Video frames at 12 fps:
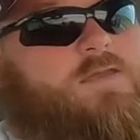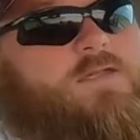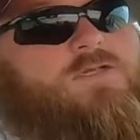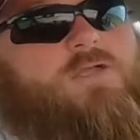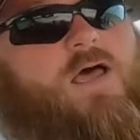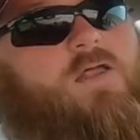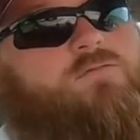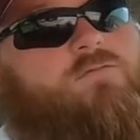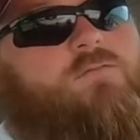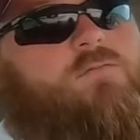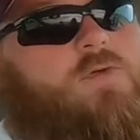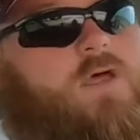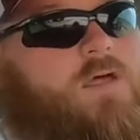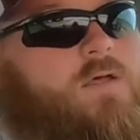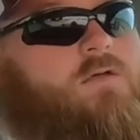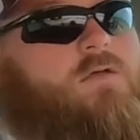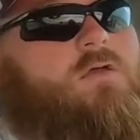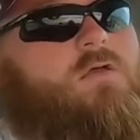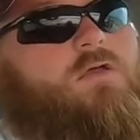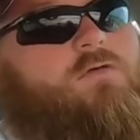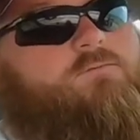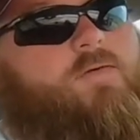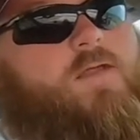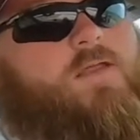ditch line
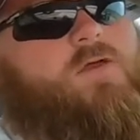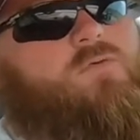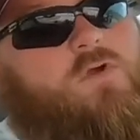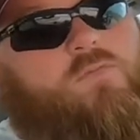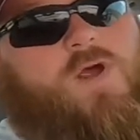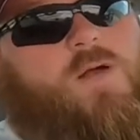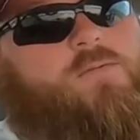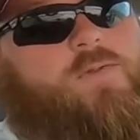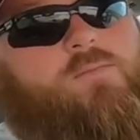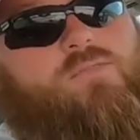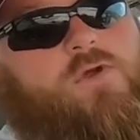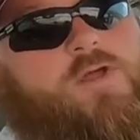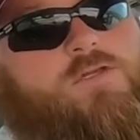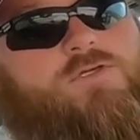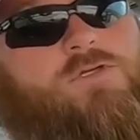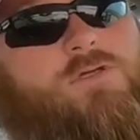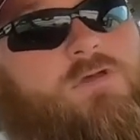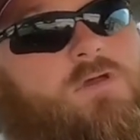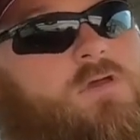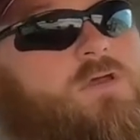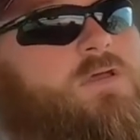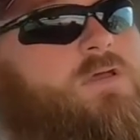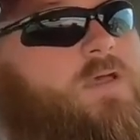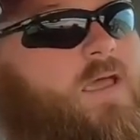failing, where it probably bridged,
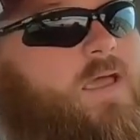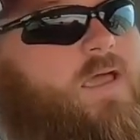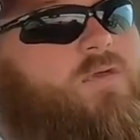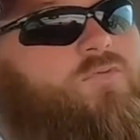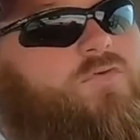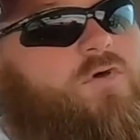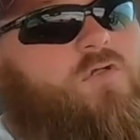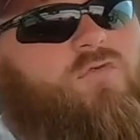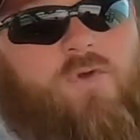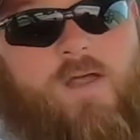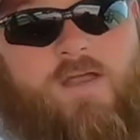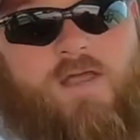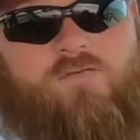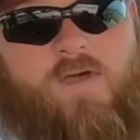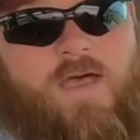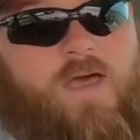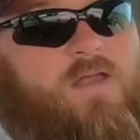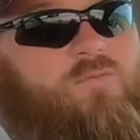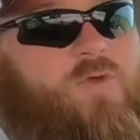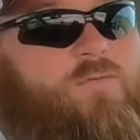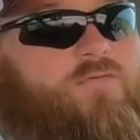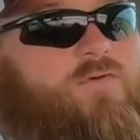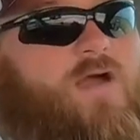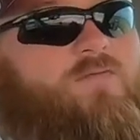and with all the rain they've had and people
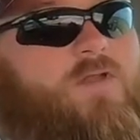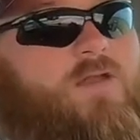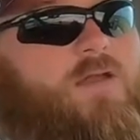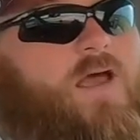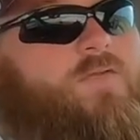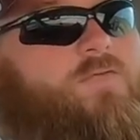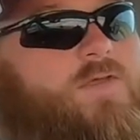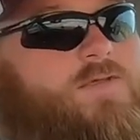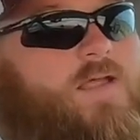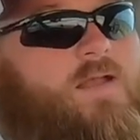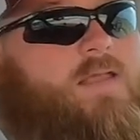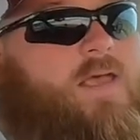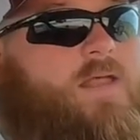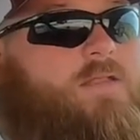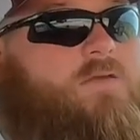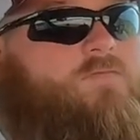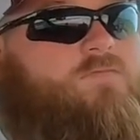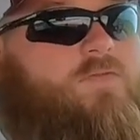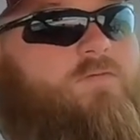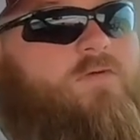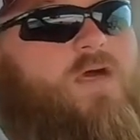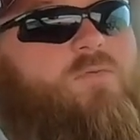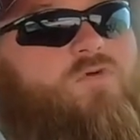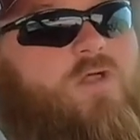driving in and out and things like that, they've
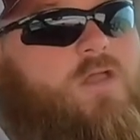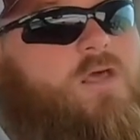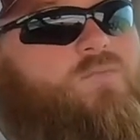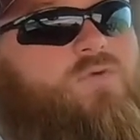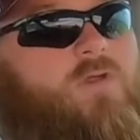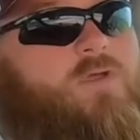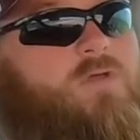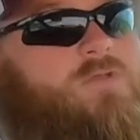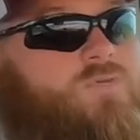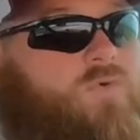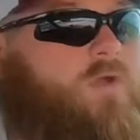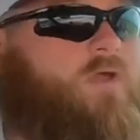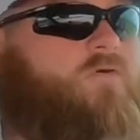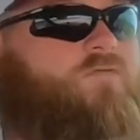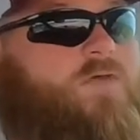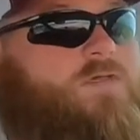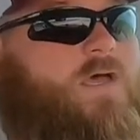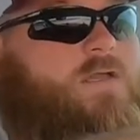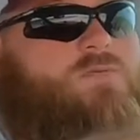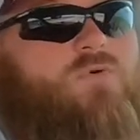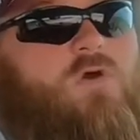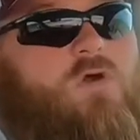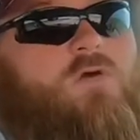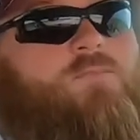got them running up pretty good. So we're gonna go fix that
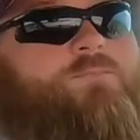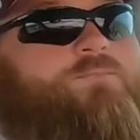tomorrow.